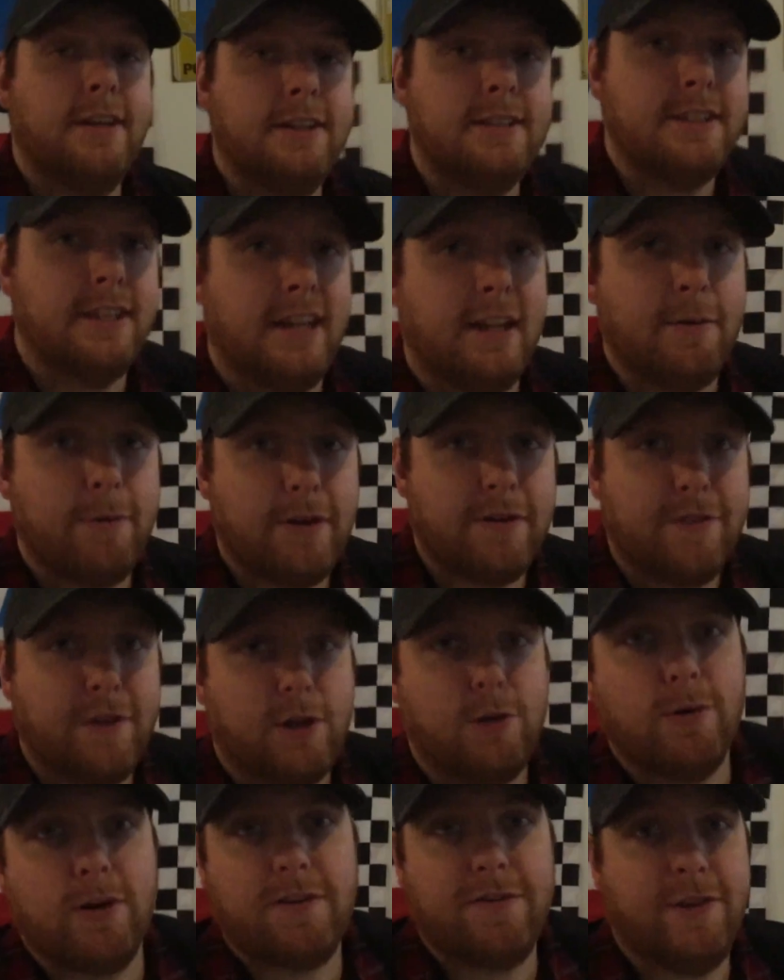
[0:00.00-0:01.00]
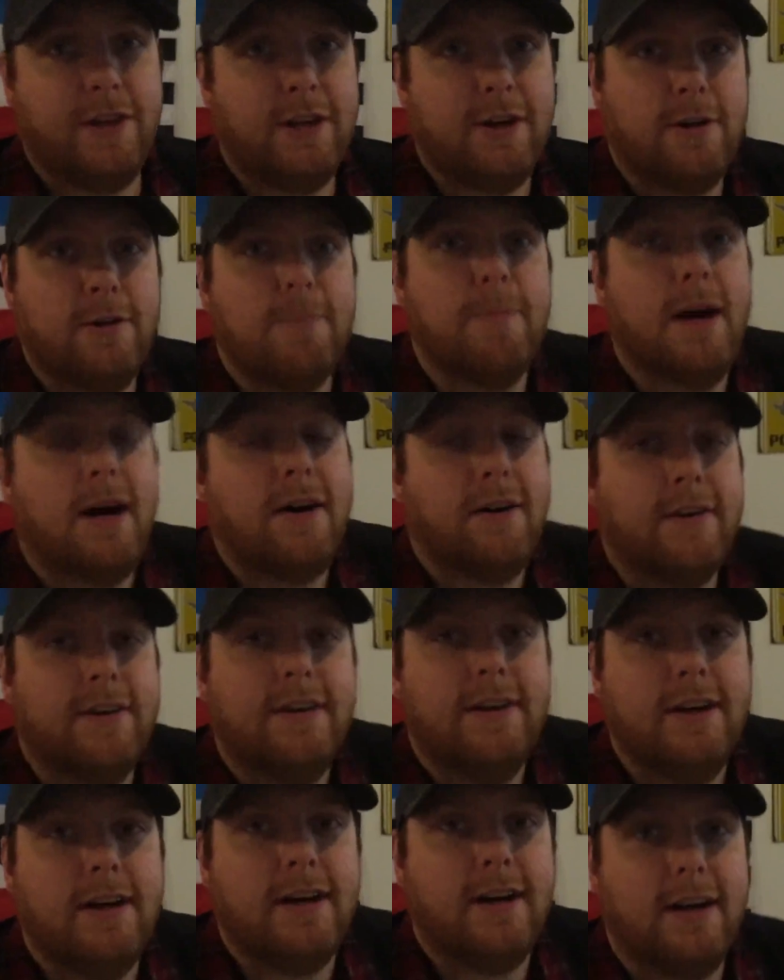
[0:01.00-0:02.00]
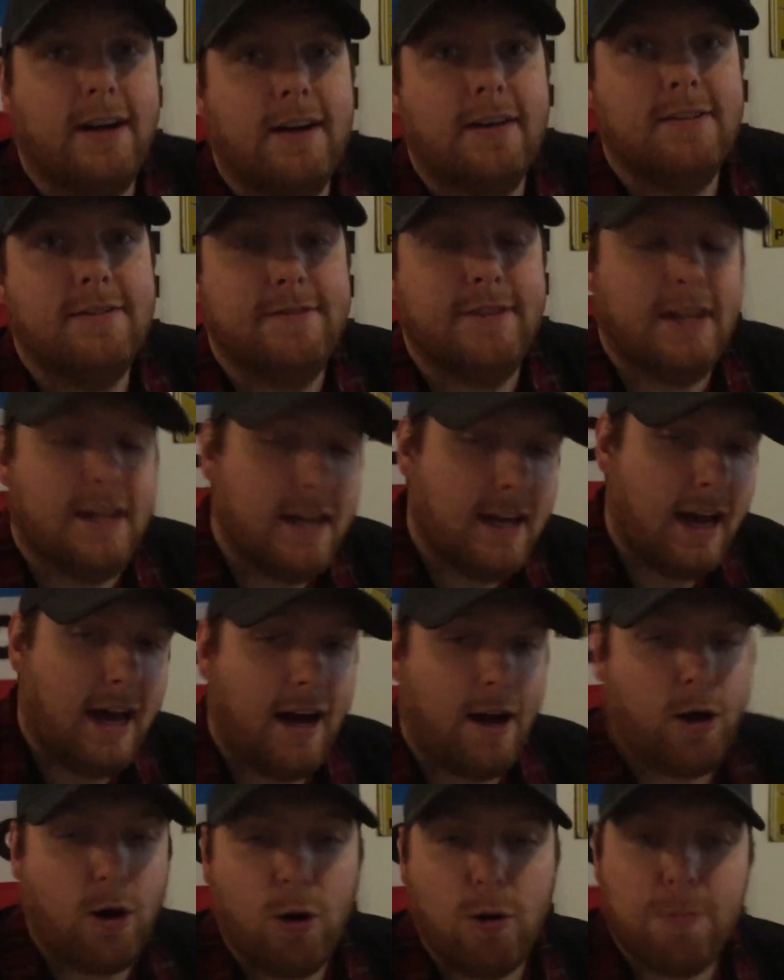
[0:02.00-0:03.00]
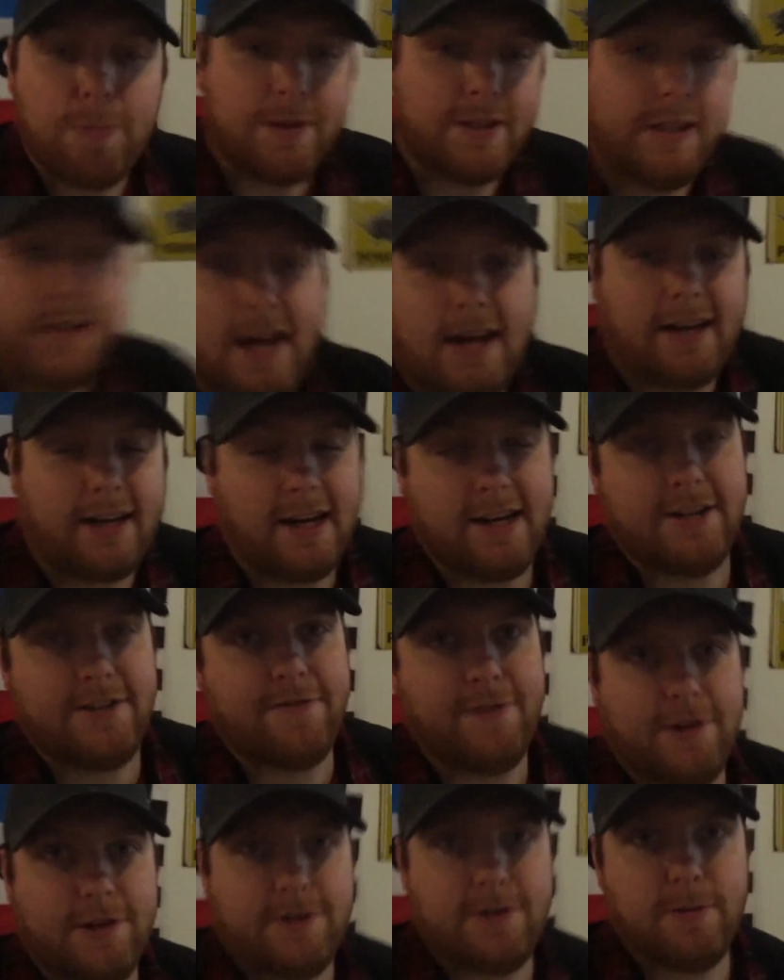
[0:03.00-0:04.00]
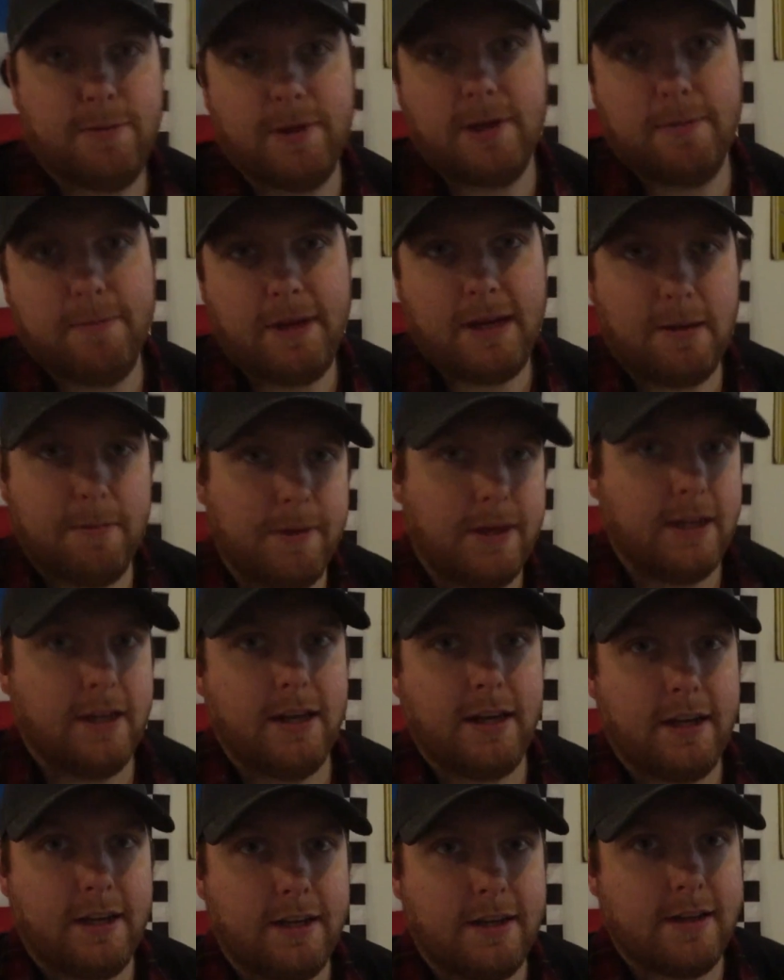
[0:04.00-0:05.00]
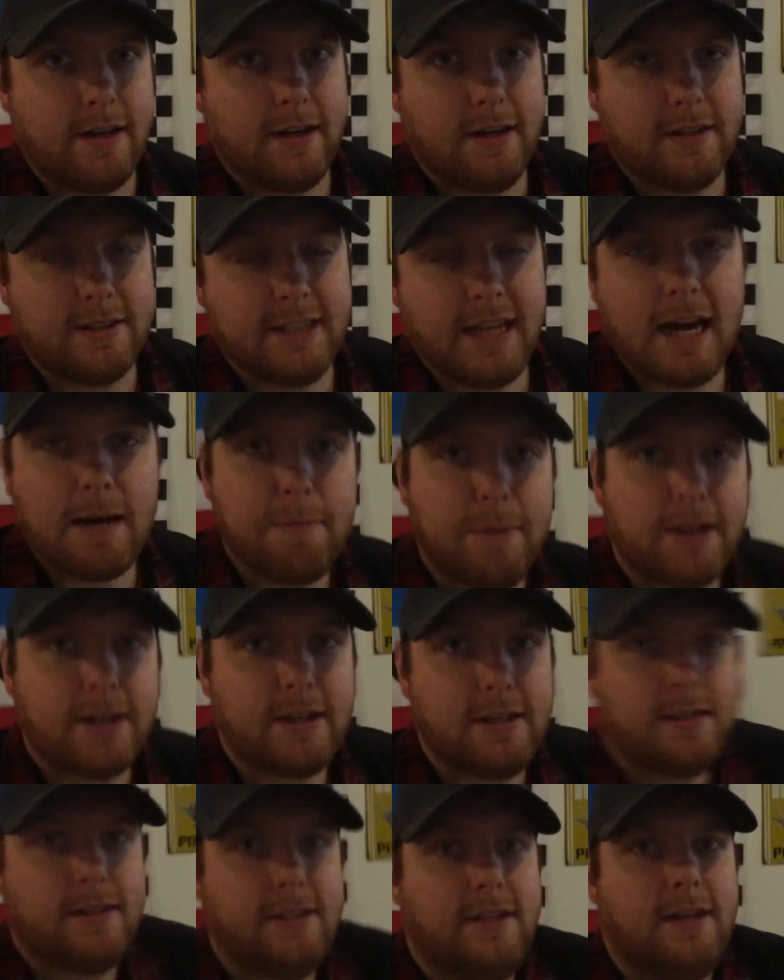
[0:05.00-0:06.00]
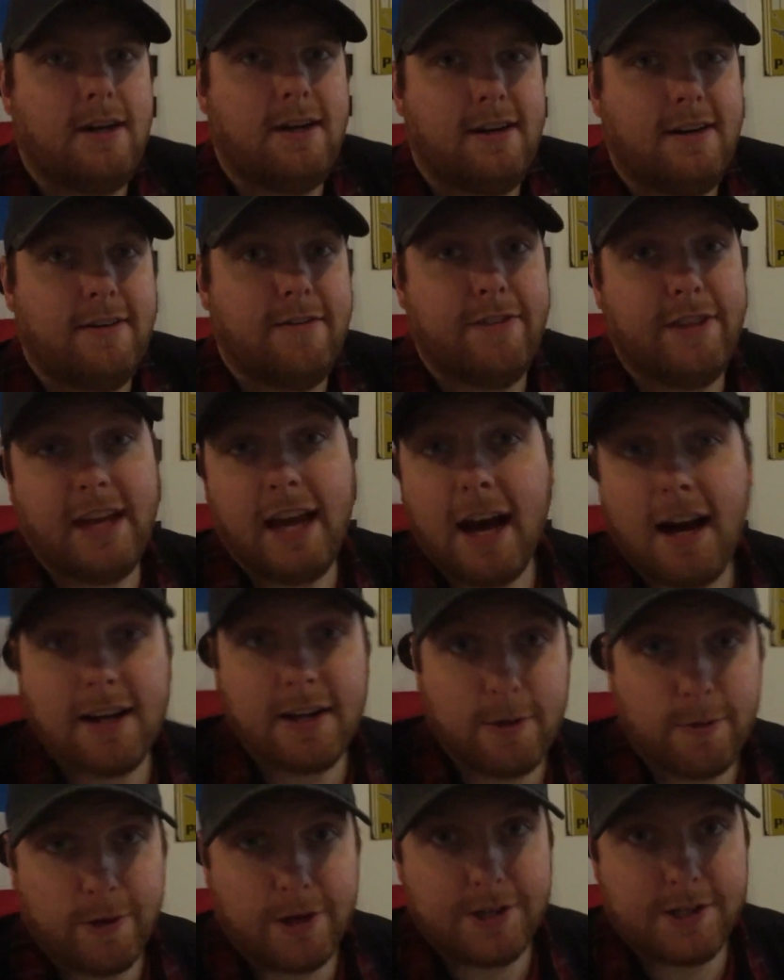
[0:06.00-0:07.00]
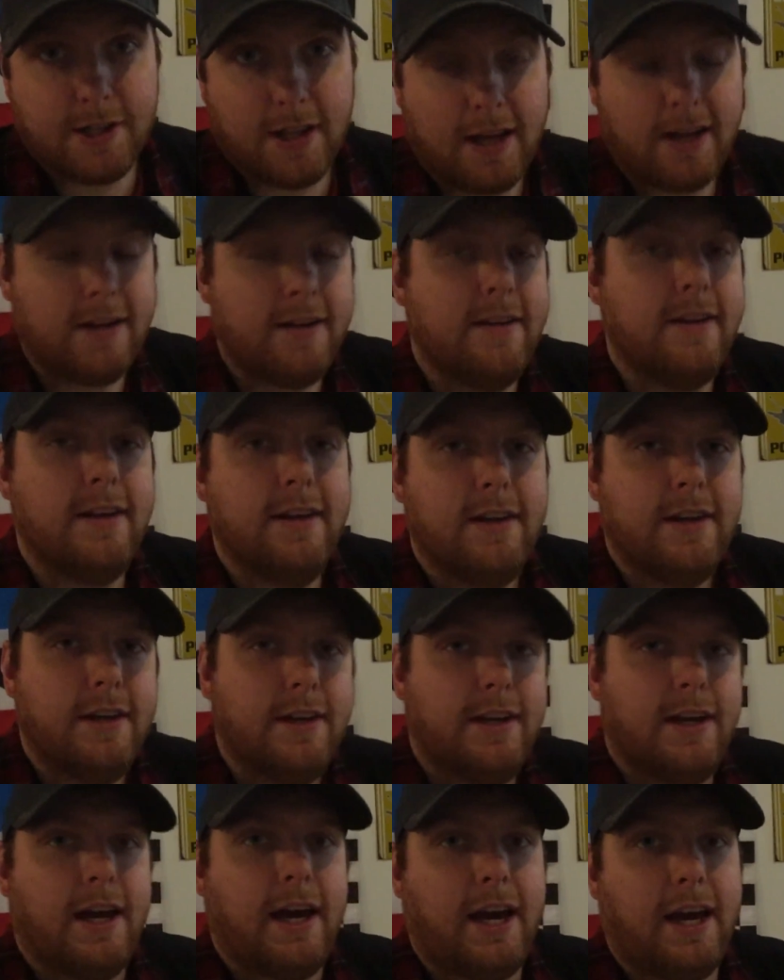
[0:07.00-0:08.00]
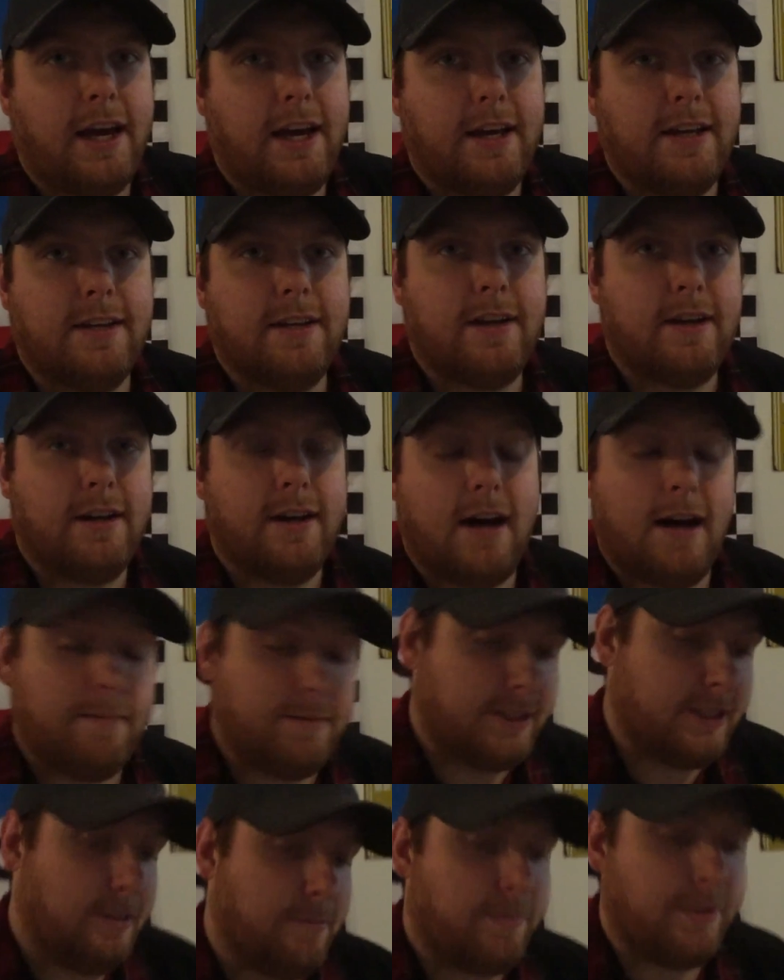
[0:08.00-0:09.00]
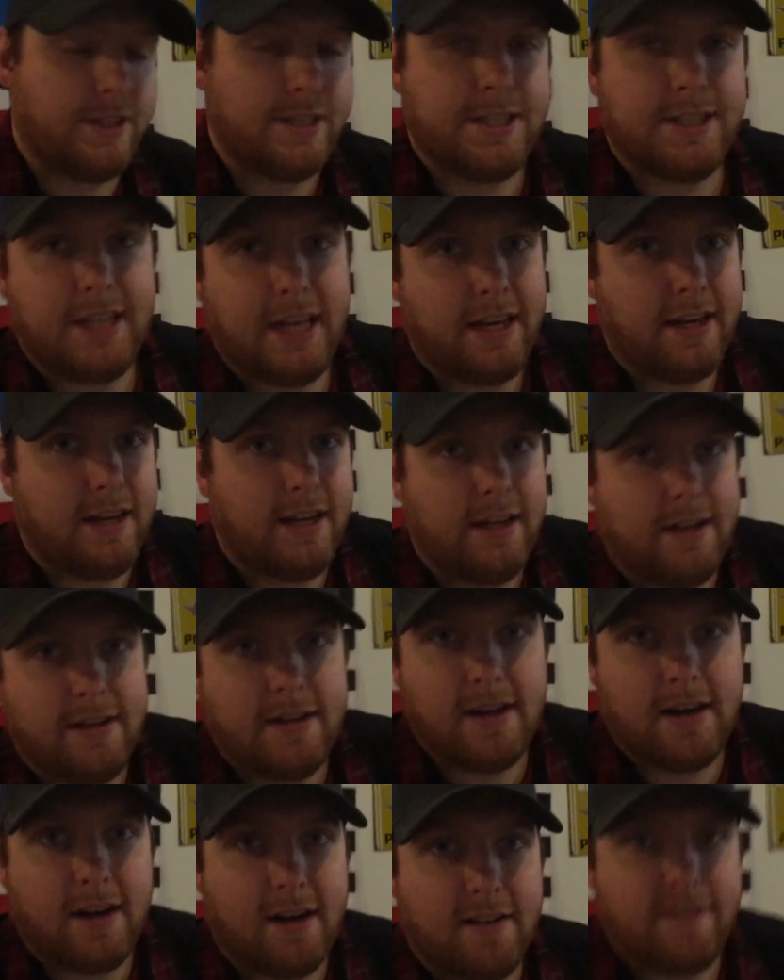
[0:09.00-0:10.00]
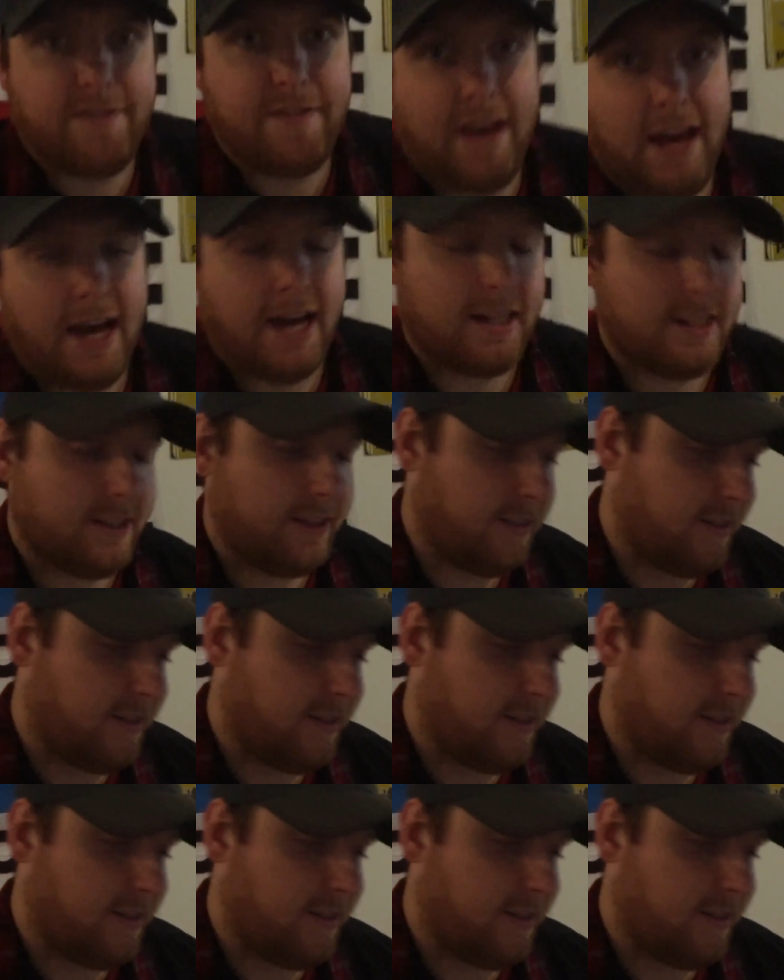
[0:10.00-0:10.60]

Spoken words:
Today we have a quick video about, I hope it's not controversial, but it may be a topic of the Honda Ridgeline. And I'm simply stating facts.